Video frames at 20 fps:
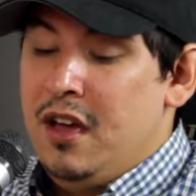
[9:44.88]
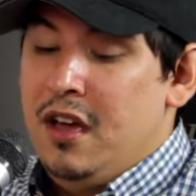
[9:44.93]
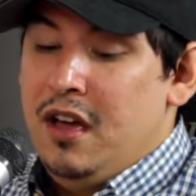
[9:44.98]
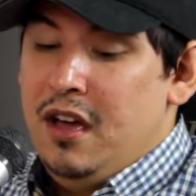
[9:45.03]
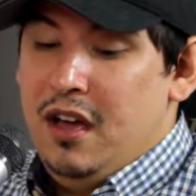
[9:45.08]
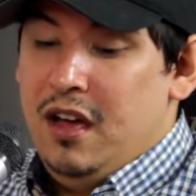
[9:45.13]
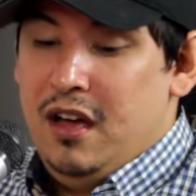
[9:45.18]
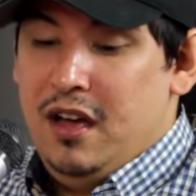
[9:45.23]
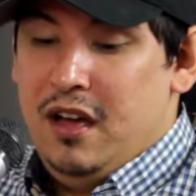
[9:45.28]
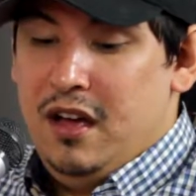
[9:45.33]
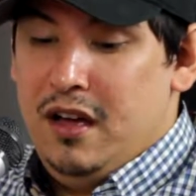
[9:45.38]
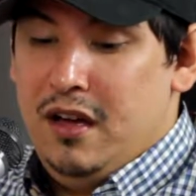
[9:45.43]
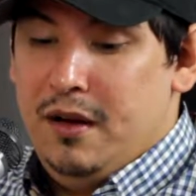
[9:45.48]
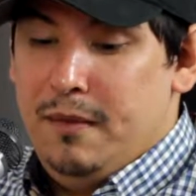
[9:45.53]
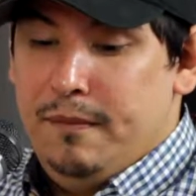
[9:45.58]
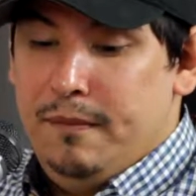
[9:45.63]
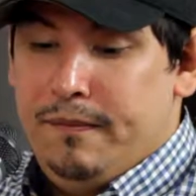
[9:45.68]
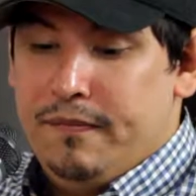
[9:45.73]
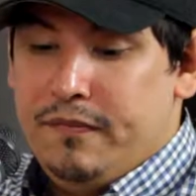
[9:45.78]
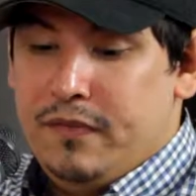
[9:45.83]
A
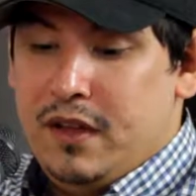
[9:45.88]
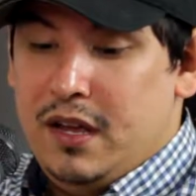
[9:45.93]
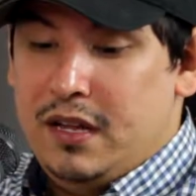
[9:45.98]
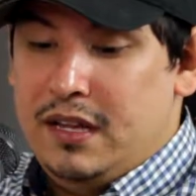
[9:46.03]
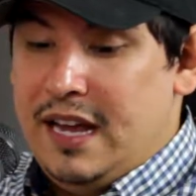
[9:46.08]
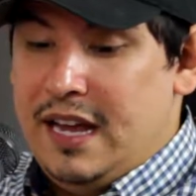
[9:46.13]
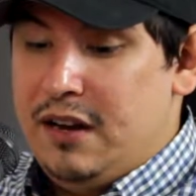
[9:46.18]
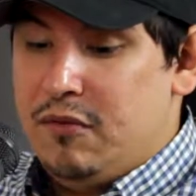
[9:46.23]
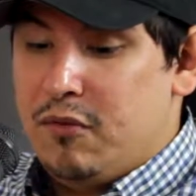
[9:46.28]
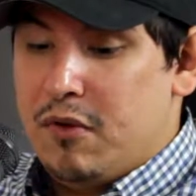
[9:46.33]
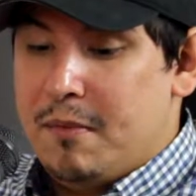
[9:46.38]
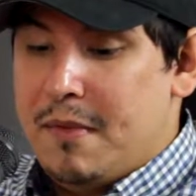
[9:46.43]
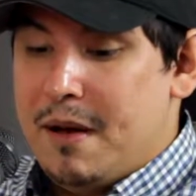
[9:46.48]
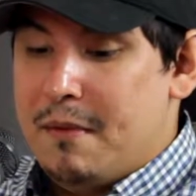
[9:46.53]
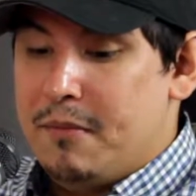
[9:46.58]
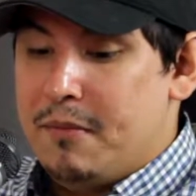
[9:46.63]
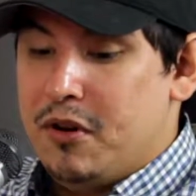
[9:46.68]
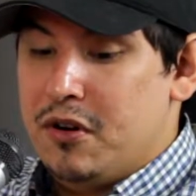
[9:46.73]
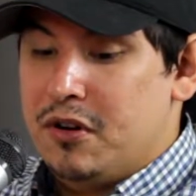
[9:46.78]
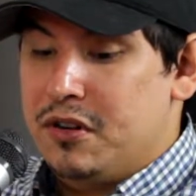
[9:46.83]
Day to
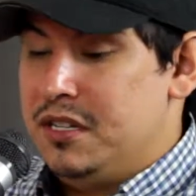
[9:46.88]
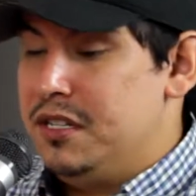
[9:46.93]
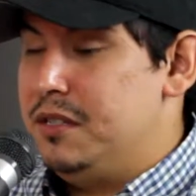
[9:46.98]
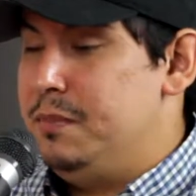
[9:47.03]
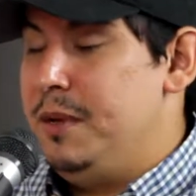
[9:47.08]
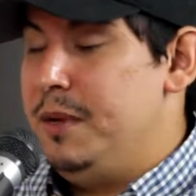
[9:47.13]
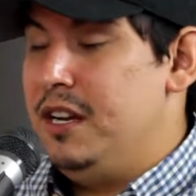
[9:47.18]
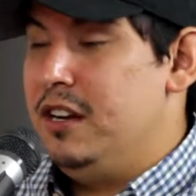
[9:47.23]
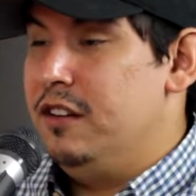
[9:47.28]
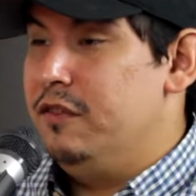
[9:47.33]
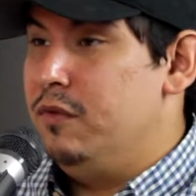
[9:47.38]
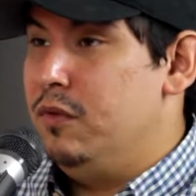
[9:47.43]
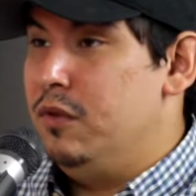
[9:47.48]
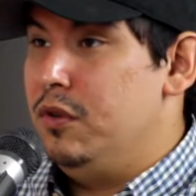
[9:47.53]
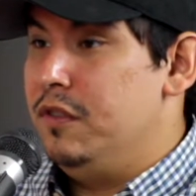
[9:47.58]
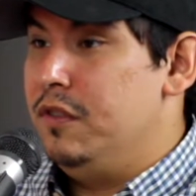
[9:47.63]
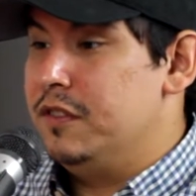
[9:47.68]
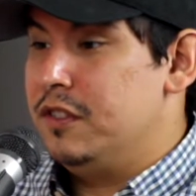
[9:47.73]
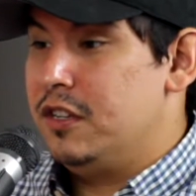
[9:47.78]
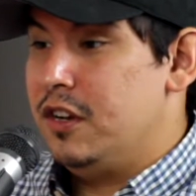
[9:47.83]
Remember, To Speak of
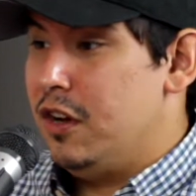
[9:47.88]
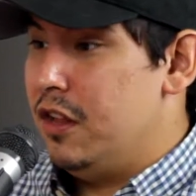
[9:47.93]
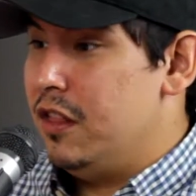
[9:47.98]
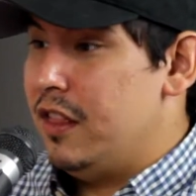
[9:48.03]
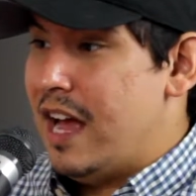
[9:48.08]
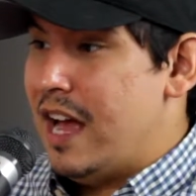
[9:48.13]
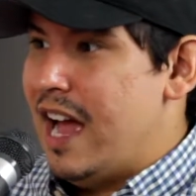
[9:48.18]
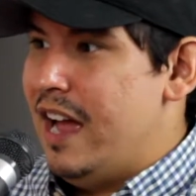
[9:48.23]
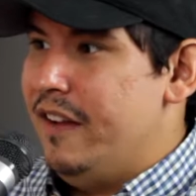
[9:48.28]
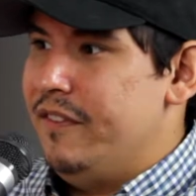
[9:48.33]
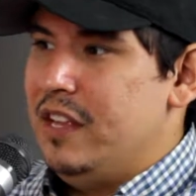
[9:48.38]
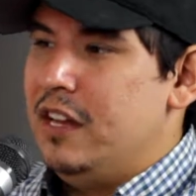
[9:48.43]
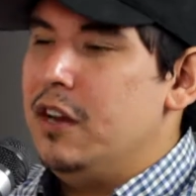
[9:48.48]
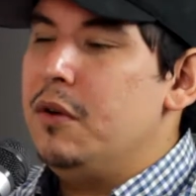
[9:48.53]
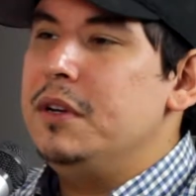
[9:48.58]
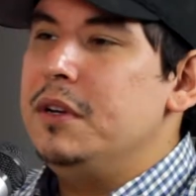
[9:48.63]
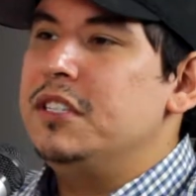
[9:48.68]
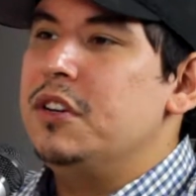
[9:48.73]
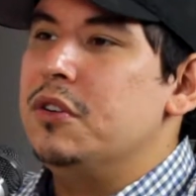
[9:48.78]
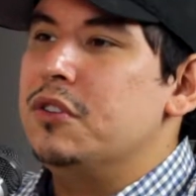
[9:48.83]
Wolves, all live. And it
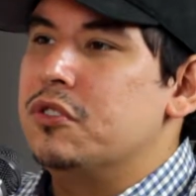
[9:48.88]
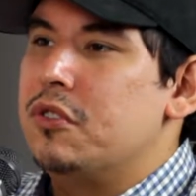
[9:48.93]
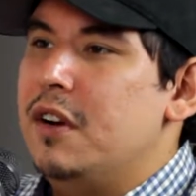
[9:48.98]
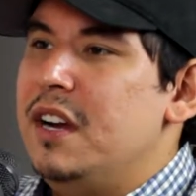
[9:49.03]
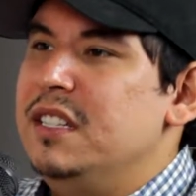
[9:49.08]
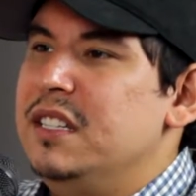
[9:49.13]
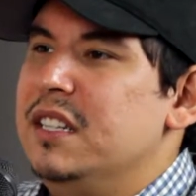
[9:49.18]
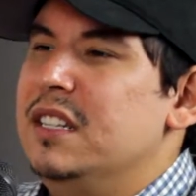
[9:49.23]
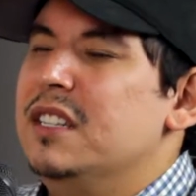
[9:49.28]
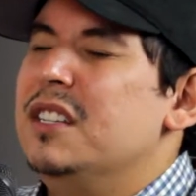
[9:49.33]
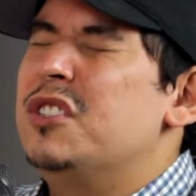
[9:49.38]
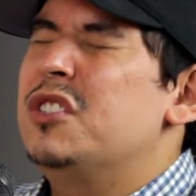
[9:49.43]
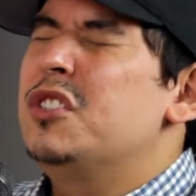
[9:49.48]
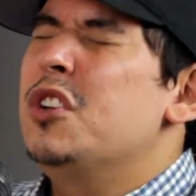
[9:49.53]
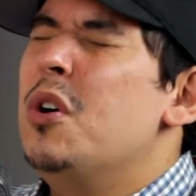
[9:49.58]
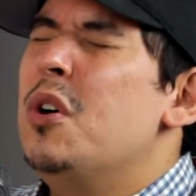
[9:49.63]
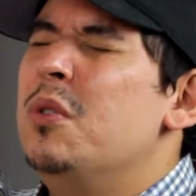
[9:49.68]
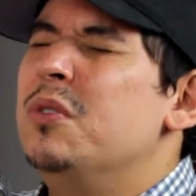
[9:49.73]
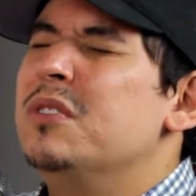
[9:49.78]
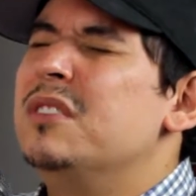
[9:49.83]
always goes crazy because
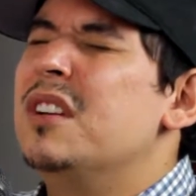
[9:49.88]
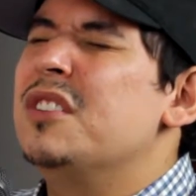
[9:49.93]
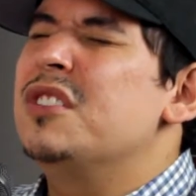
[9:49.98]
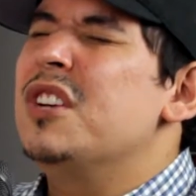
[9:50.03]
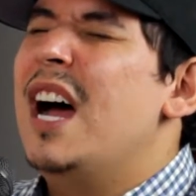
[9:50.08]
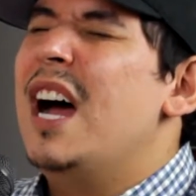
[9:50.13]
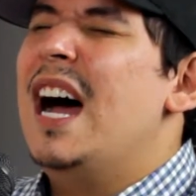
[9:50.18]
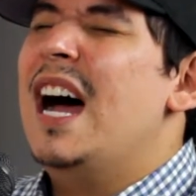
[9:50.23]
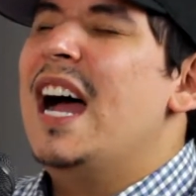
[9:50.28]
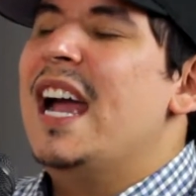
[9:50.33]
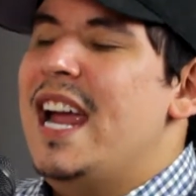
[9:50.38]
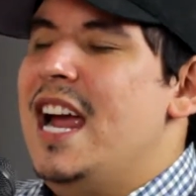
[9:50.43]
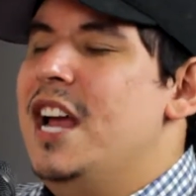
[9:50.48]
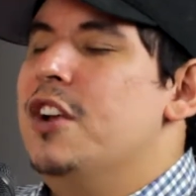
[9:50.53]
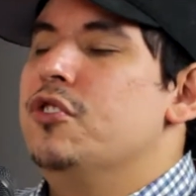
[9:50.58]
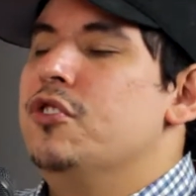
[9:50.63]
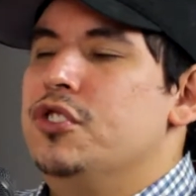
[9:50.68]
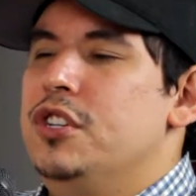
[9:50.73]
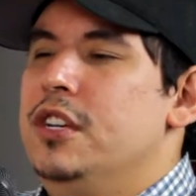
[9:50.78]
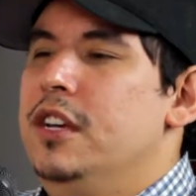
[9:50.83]
it's such high
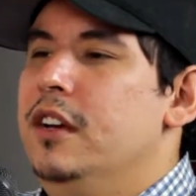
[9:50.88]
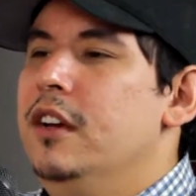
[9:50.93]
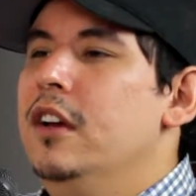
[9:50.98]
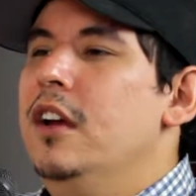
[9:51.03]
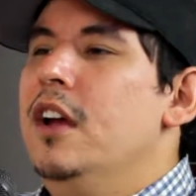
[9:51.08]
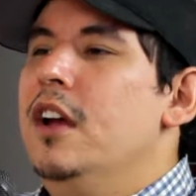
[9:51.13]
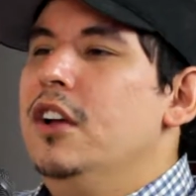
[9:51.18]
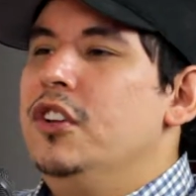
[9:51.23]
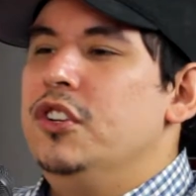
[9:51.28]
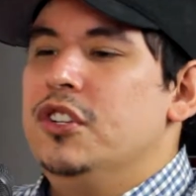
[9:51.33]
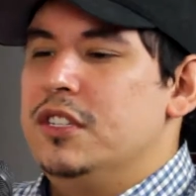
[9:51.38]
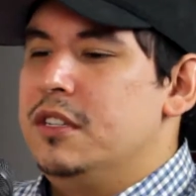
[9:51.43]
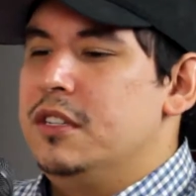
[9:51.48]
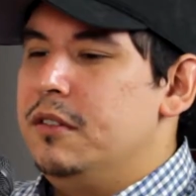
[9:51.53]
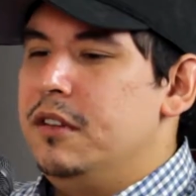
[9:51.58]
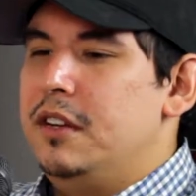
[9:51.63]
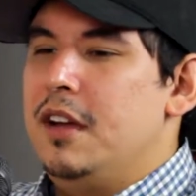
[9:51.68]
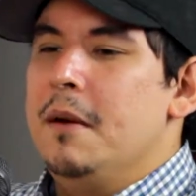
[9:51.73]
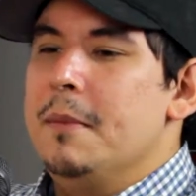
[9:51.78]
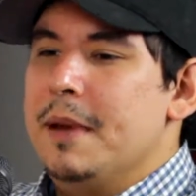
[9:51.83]
energy
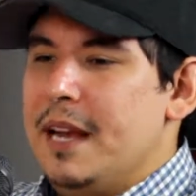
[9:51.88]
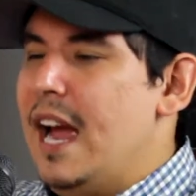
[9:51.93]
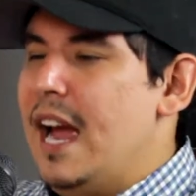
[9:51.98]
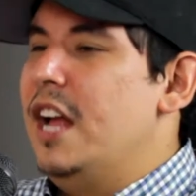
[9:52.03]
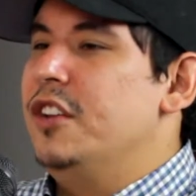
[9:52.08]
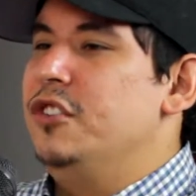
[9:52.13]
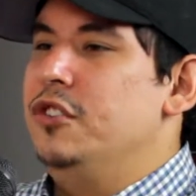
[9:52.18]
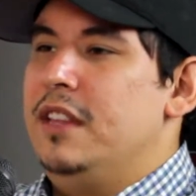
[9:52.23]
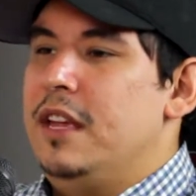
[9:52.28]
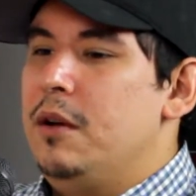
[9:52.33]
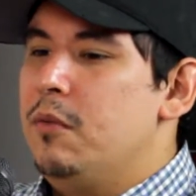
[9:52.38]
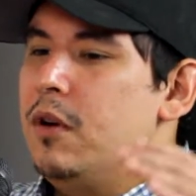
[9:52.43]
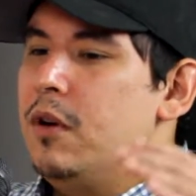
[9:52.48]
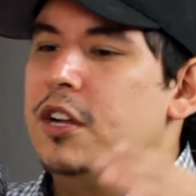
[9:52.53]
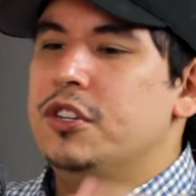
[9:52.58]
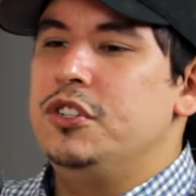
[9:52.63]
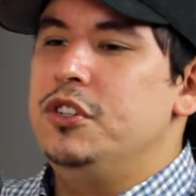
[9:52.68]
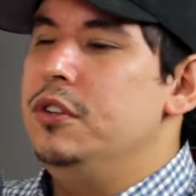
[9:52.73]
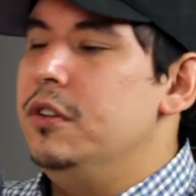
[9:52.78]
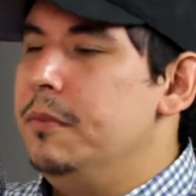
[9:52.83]
just coming at you. They
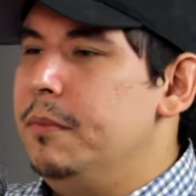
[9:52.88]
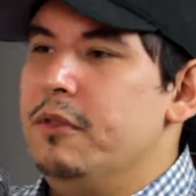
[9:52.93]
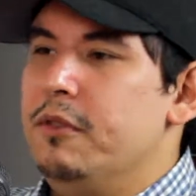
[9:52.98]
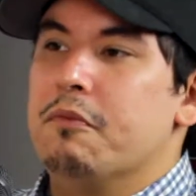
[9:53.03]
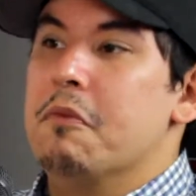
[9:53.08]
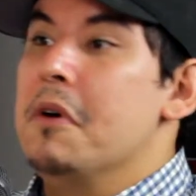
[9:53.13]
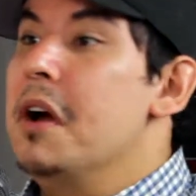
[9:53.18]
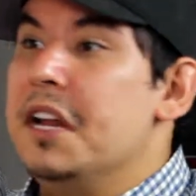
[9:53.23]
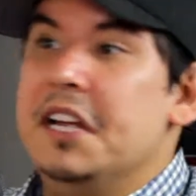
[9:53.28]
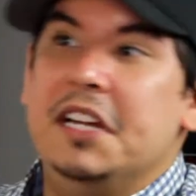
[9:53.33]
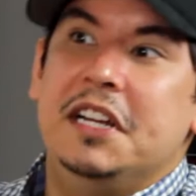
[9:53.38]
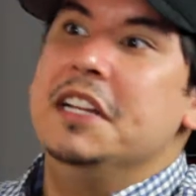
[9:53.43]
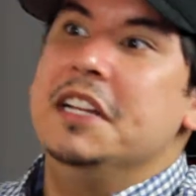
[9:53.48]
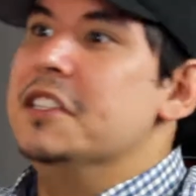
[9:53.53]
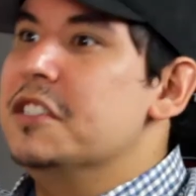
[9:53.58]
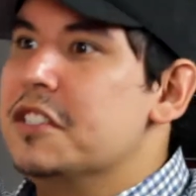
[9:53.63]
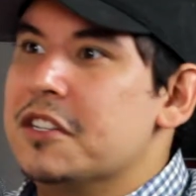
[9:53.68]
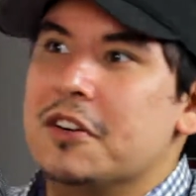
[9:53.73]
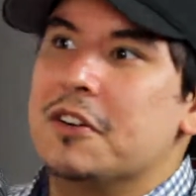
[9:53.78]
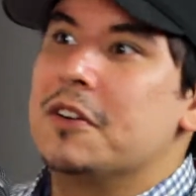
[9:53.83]
want you to be running in
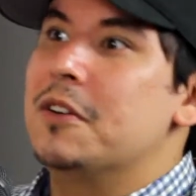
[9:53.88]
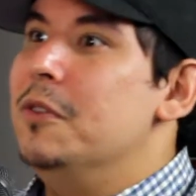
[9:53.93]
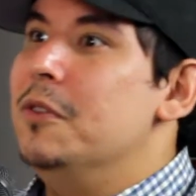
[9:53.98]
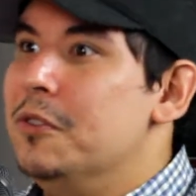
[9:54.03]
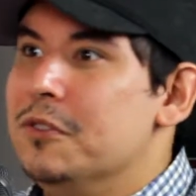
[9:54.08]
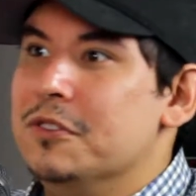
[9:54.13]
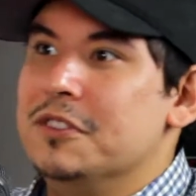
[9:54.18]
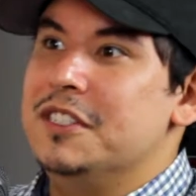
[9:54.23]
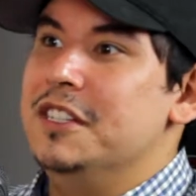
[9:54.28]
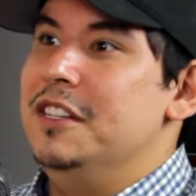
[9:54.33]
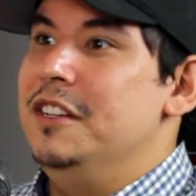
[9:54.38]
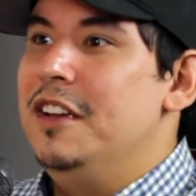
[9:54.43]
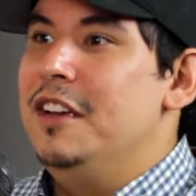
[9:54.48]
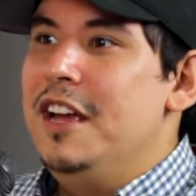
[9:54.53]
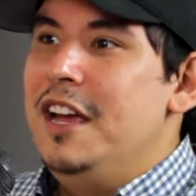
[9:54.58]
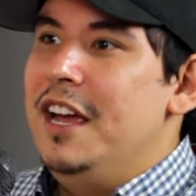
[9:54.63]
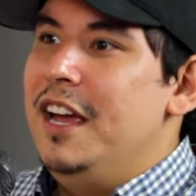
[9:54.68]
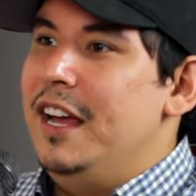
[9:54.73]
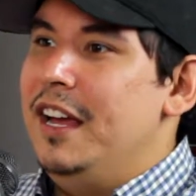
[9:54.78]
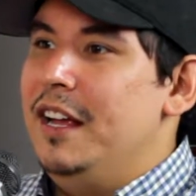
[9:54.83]
circles, and
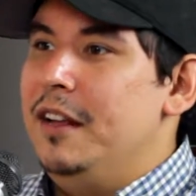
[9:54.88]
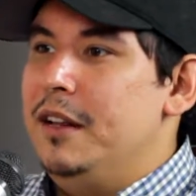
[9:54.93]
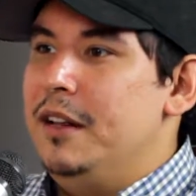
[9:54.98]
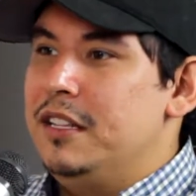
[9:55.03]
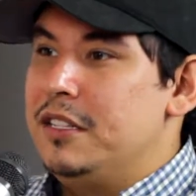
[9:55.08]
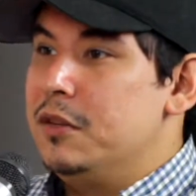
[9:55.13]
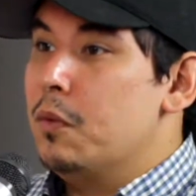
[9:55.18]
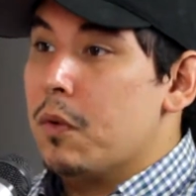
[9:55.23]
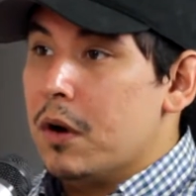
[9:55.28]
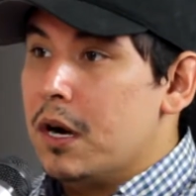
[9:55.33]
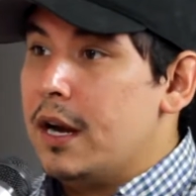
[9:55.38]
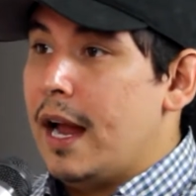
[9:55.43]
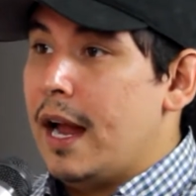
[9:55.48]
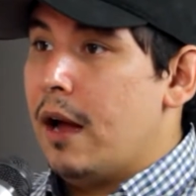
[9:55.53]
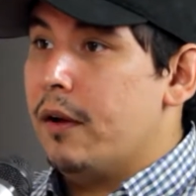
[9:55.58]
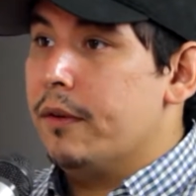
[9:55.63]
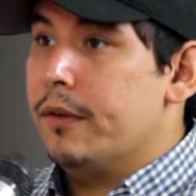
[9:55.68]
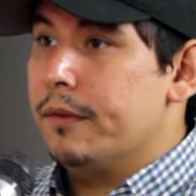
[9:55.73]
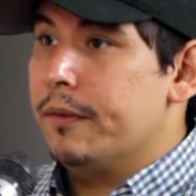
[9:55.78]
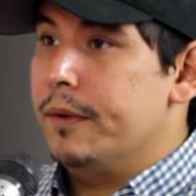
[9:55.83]
it's a
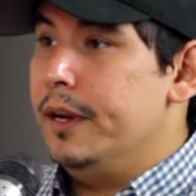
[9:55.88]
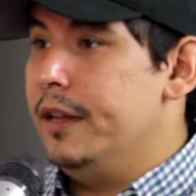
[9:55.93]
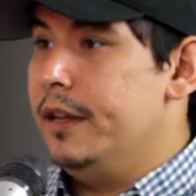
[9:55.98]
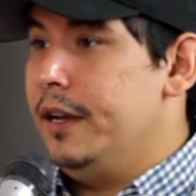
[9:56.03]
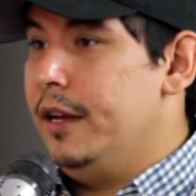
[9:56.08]
workout, really.